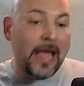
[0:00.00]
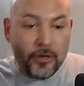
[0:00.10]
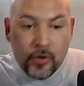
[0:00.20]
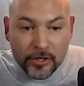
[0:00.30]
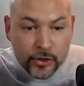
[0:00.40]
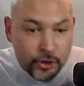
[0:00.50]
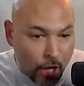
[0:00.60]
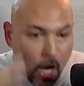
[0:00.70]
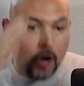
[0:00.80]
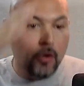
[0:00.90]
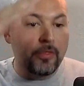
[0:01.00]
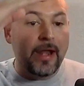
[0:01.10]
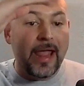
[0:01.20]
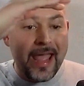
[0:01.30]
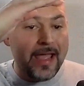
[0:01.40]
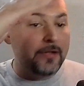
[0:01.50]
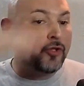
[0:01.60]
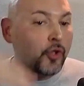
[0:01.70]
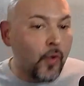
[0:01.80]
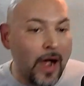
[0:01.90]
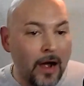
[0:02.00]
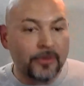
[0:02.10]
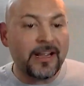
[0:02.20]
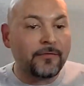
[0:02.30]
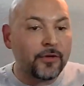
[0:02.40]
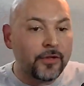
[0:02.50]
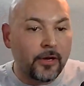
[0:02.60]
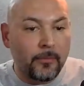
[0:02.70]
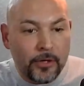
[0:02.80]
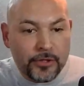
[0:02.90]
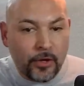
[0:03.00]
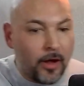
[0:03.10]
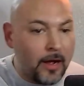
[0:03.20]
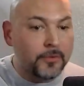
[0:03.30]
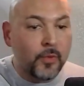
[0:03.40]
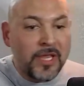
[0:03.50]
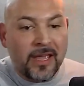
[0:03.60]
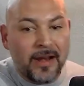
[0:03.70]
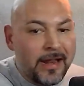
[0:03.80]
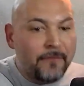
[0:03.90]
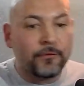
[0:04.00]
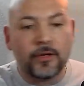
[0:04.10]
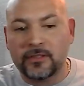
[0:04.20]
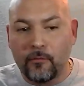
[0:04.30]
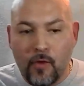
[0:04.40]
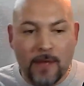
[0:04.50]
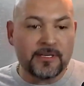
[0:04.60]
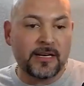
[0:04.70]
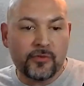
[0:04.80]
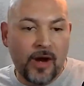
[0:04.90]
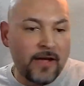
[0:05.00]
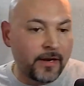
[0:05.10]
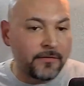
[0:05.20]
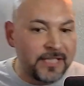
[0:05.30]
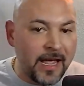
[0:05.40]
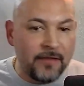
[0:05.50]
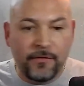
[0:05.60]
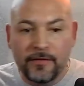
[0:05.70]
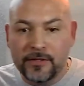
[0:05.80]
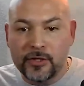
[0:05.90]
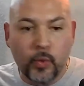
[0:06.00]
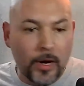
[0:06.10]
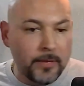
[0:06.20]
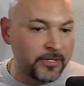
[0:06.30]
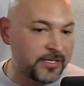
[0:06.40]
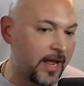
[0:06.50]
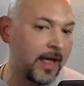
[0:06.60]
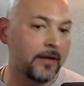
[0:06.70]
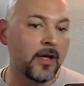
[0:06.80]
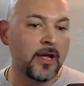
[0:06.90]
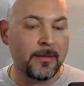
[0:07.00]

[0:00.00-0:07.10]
and you can show that, hey, 2 hours after the commercial comes, we get an influx of website traffic of 10, 15, 20%.